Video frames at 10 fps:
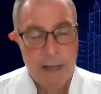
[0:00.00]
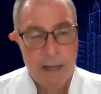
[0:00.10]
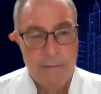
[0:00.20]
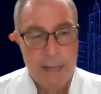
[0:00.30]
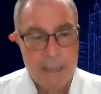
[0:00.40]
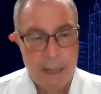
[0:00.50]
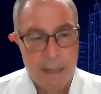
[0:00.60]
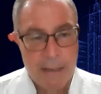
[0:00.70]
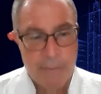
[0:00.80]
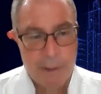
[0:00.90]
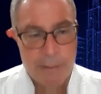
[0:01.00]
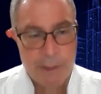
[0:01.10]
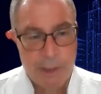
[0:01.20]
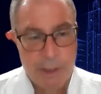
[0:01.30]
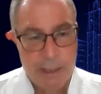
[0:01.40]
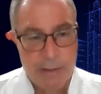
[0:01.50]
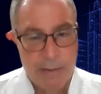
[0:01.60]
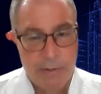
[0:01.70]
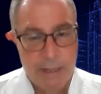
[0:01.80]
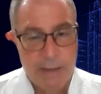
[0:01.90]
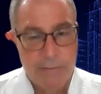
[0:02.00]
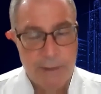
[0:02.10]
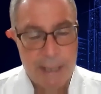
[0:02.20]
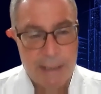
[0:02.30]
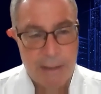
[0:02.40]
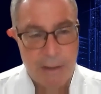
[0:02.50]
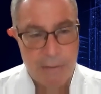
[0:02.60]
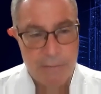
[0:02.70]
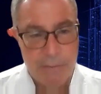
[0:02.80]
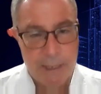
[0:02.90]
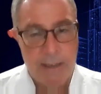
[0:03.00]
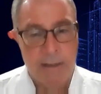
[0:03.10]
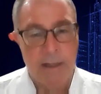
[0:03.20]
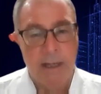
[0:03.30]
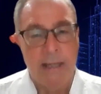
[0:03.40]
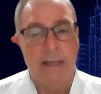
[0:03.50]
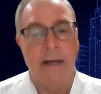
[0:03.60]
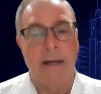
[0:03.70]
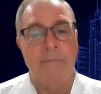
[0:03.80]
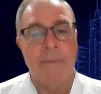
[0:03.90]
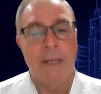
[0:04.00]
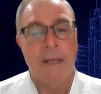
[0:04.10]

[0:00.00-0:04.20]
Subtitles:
They're dying prematurely at the rate of 8.5 million a year.